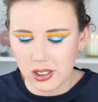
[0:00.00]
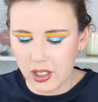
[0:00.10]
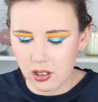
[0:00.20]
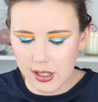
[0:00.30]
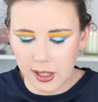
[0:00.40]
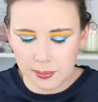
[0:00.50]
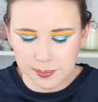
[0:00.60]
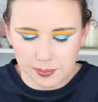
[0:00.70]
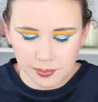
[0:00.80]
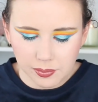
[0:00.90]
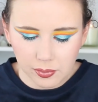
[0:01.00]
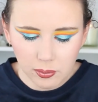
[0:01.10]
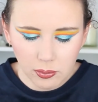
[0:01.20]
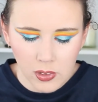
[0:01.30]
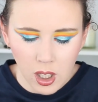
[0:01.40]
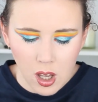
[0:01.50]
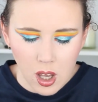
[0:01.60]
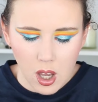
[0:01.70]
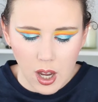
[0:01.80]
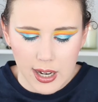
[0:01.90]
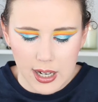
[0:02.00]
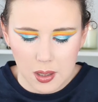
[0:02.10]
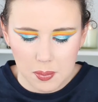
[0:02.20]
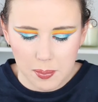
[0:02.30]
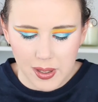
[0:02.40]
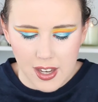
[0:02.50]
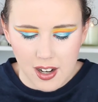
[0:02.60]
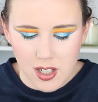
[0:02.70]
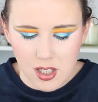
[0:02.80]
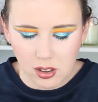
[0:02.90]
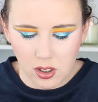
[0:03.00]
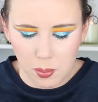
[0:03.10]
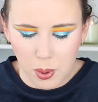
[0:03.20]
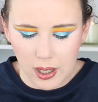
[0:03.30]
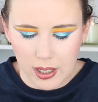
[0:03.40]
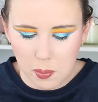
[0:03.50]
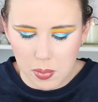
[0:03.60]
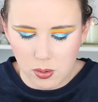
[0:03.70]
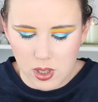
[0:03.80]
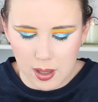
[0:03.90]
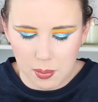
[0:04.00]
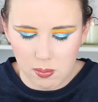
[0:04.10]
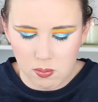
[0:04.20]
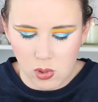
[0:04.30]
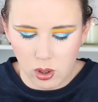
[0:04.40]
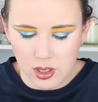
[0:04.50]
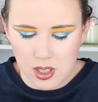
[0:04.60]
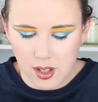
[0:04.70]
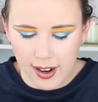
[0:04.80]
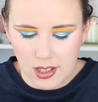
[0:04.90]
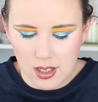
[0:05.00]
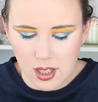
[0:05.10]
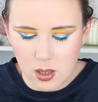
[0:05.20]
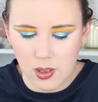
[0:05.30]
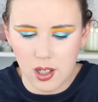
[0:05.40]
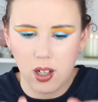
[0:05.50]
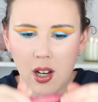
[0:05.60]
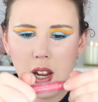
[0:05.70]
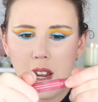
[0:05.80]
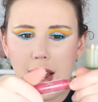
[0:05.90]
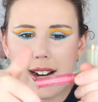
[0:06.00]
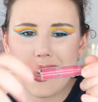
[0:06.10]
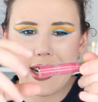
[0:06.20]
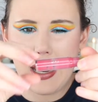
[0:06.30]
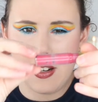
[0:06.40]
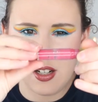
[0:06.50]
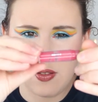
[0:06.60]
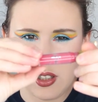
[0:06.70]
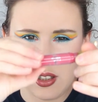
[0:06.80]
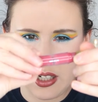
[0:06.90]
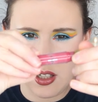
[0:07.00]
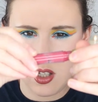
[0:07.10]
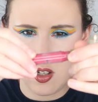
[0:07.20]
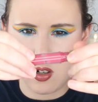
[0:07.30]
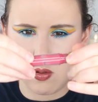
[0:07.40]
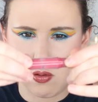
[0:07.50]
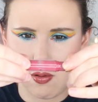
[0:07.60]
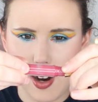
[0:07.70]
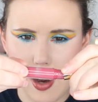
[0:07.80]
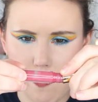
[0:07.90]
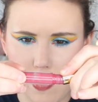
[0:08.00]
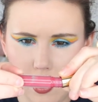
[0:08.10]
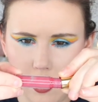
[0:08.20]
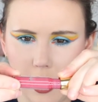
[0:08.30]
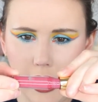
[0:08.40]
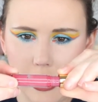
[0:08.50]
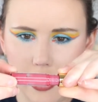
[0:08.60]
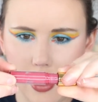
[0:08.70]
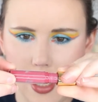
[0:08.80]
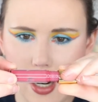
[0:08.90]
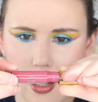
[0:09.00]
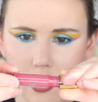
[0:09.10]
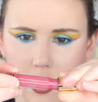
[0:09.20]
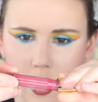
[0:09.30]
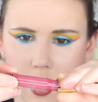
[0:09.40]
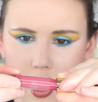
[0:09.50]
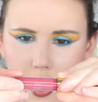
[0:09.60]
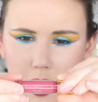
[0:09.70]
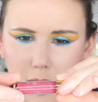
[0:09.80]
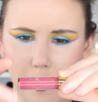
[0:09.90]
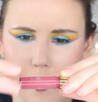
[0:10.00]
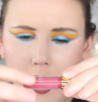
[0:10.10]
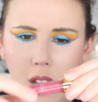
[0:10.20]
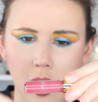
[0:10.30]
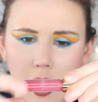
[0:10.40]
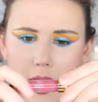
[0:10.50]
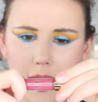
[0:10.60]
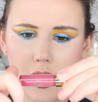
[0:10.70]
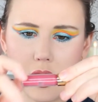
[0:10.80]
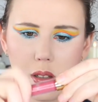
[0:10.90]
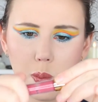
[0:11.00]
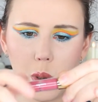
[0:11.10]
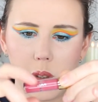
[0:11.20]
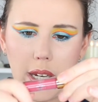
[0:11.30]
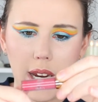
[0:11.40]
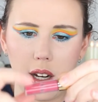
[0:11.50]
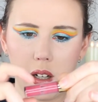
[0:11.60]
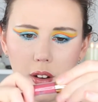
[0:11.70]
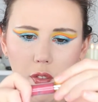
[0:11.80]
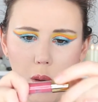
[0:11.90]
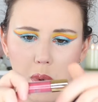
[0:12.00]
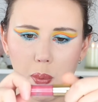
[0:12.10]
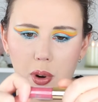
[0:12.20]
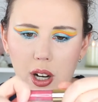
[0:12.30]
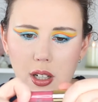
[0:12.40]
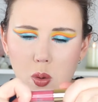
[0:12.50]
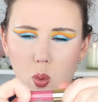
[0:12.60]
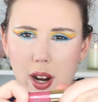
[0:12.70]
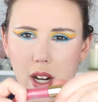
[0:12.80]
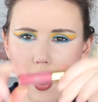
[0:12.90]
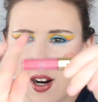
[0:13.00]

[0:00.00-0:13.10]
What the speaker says: clearer. But there is a lot of product built up on the sides of this one and I can definitely like scrape the sides down. It's still pulling out a fair bit of product when